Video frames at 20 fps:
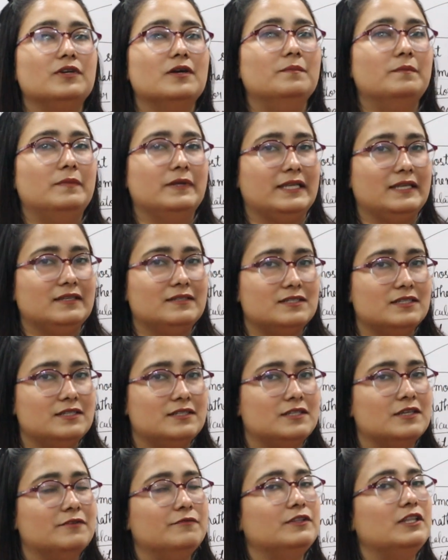to complete
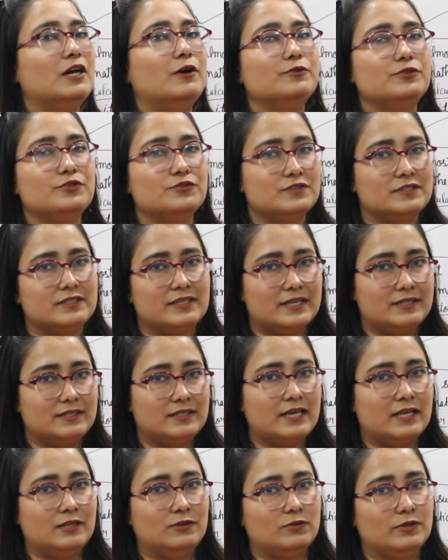it without using
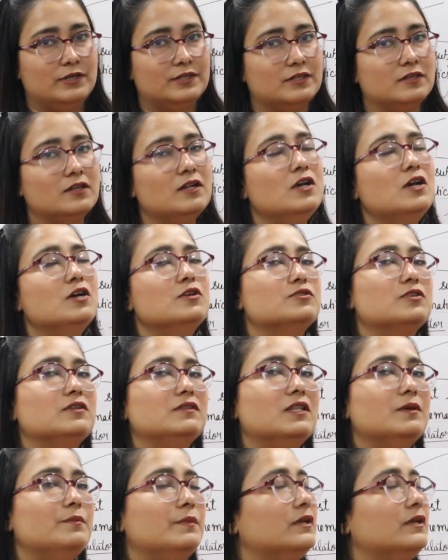any calculator. So in the